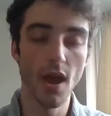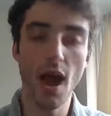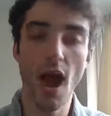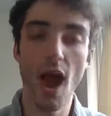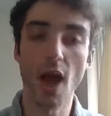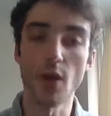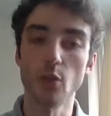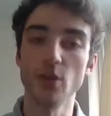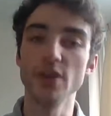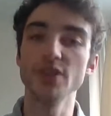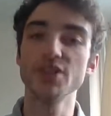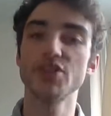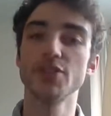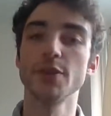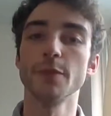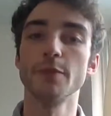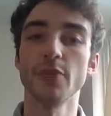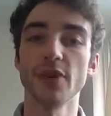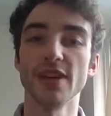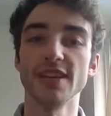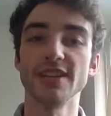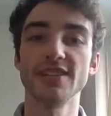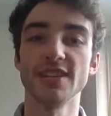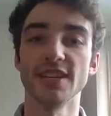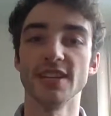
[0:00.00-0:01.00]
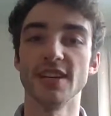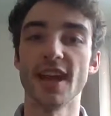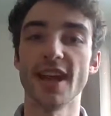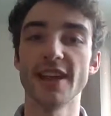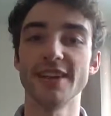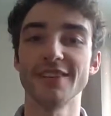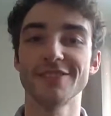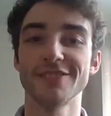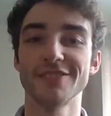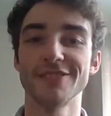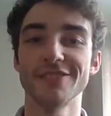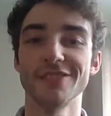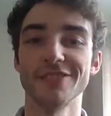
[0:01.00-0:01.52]
I wish to bring to
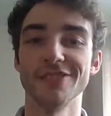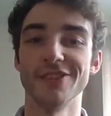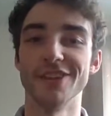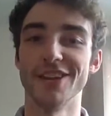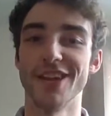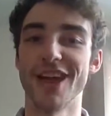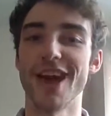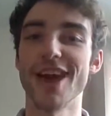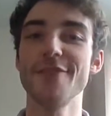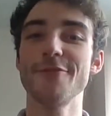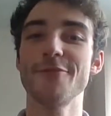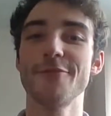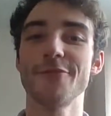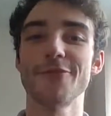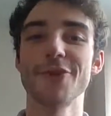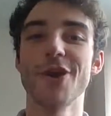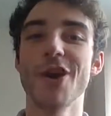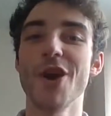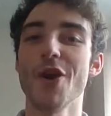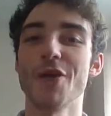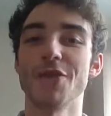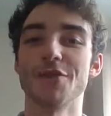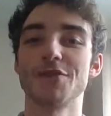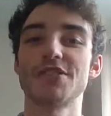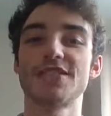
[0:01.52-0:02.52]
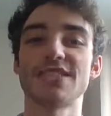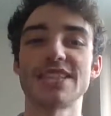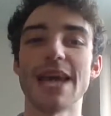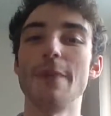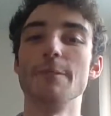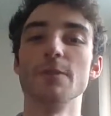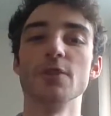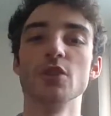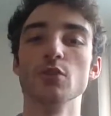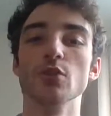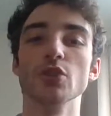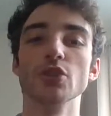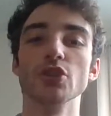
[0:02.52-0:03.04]
light the life of
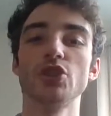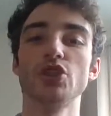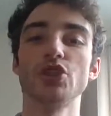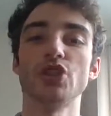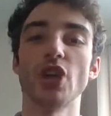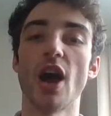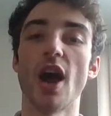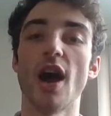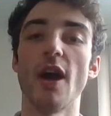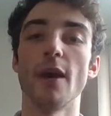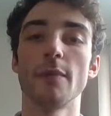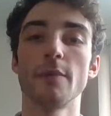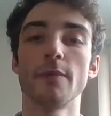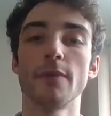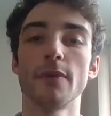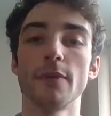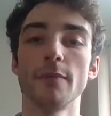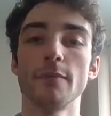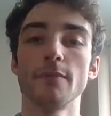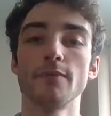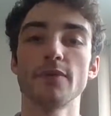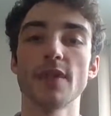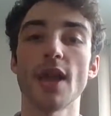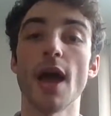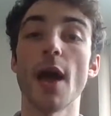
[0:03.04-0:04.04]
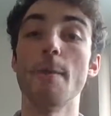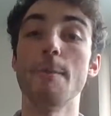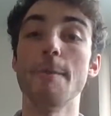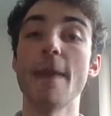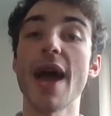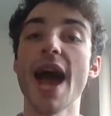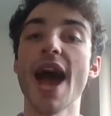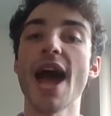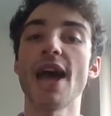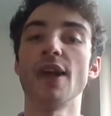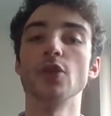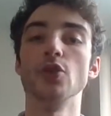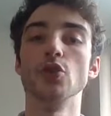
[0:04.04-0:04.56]
Samuel Sharp, a
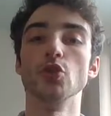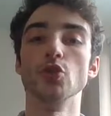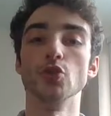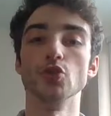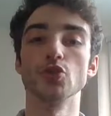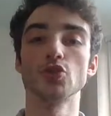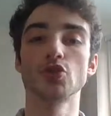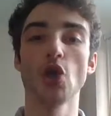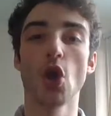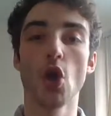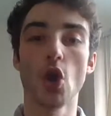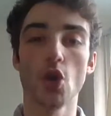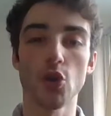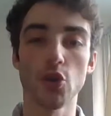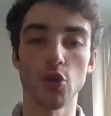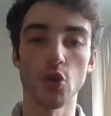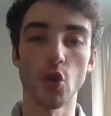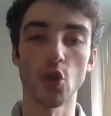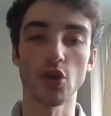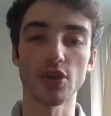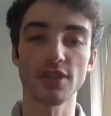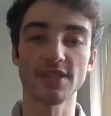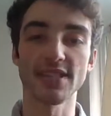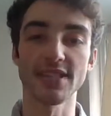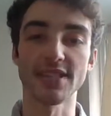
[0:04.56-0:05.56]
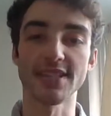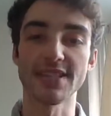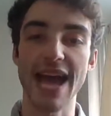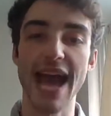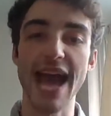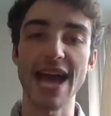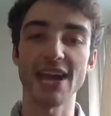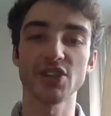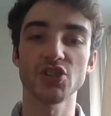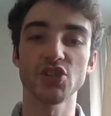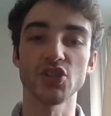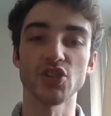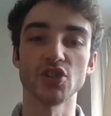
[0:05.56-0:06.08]
man whose thoughts and
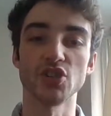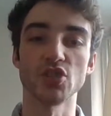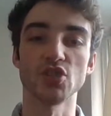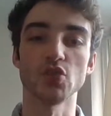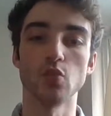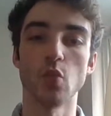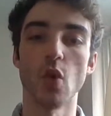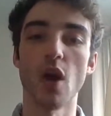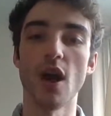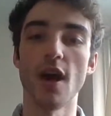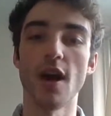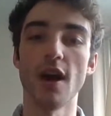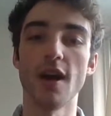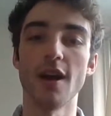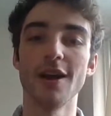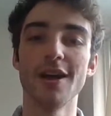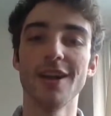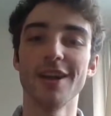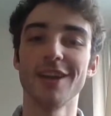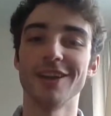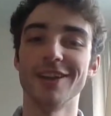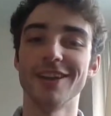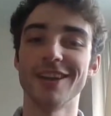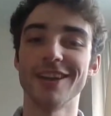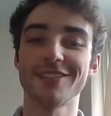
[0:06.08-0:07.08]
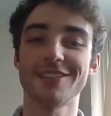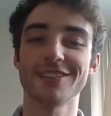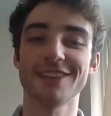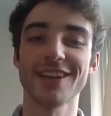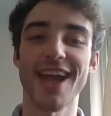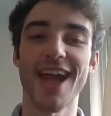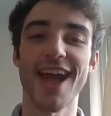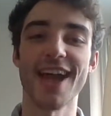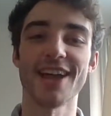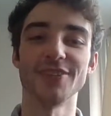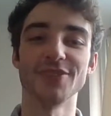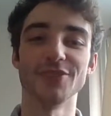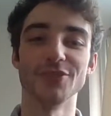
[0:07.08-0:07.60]
actions were lit
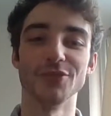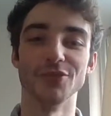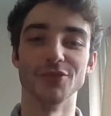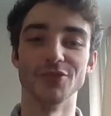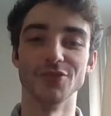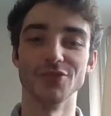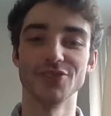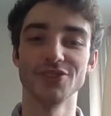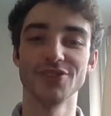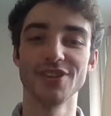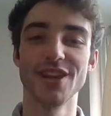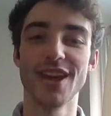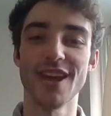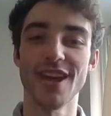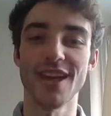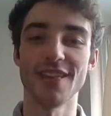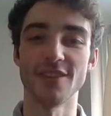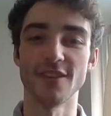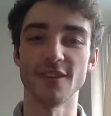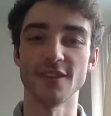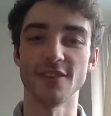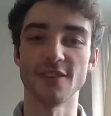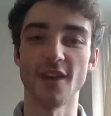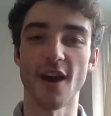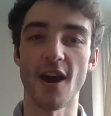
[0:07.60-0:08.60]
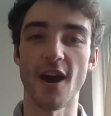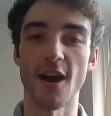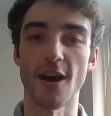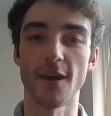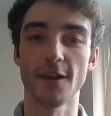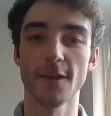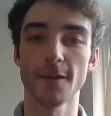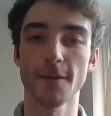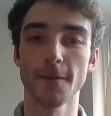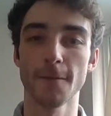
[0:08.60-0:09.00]
candles in the dark.